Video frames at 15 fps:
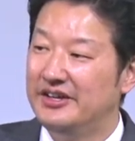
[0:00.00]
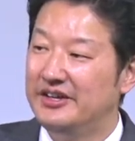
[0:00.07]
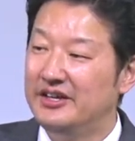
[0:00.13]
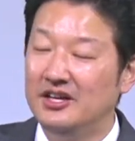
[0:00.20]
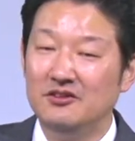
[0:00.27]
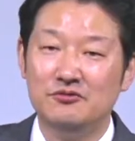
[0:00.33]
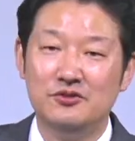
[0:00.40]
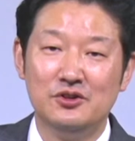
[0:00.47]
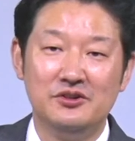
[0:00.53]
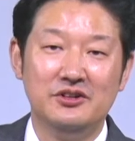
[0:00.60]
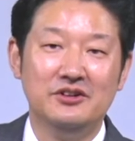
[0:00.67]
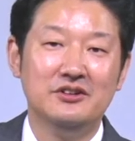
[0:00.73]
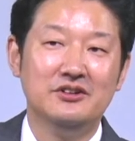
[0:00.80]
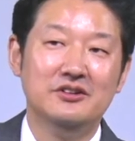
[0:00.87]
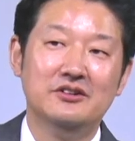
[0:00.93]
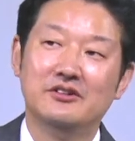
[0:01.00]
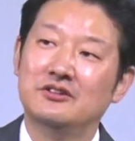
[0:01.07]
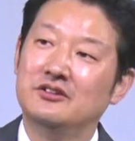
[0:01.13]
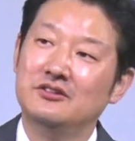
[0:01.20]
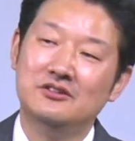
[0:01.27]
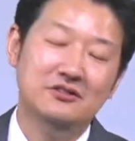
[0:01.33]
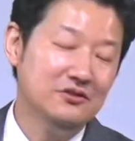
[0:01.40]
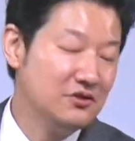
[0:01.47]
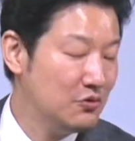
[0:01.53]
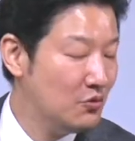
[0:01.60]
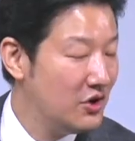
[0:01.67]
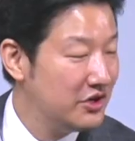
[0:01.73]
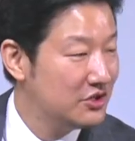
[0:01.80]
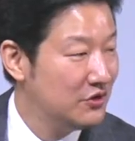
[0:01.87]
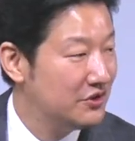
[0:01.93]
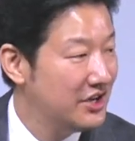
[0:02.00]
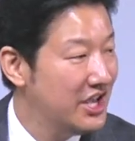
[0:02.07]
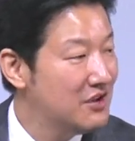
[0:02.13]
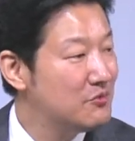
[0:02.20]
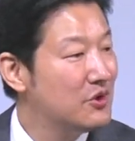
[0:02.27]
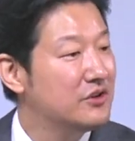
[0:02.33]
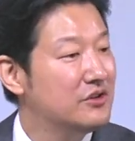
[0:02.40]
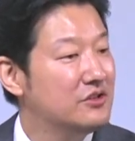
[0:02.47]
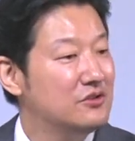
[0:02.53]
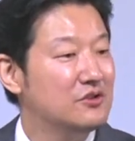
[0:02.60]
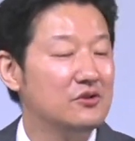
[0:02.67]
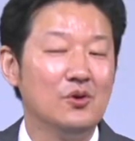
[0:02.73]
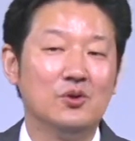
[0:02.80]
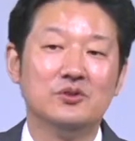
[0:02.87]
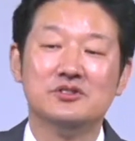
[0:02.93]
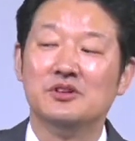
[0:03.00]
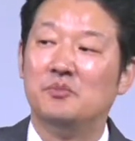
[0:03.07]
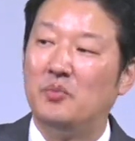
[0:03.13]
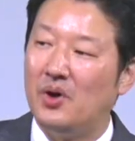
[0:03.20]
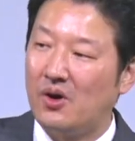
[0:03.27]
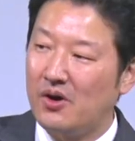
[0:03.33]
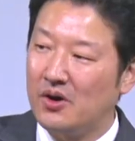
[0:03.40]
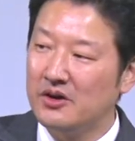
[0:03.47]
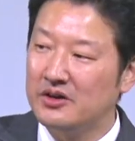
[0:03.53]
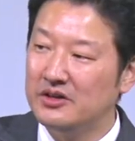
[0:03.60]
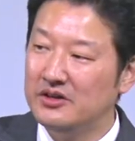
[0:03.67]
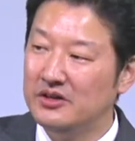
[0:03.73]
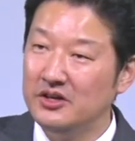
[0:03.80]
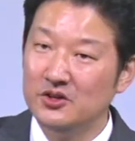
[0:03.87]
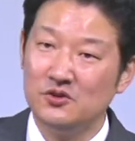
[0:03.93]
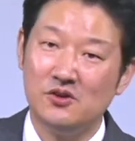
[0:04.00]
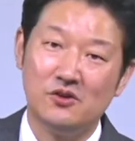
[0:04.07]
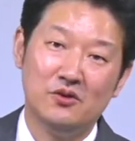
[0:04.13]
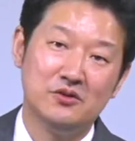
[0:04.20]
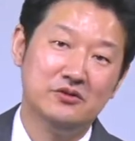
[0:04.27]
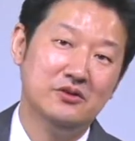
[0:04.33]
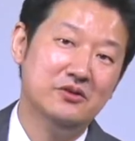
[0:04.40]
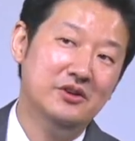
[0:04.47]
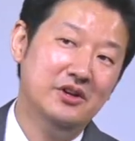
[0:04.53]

If you're, you could walk your neighborhood, you could go to the park, you could go to,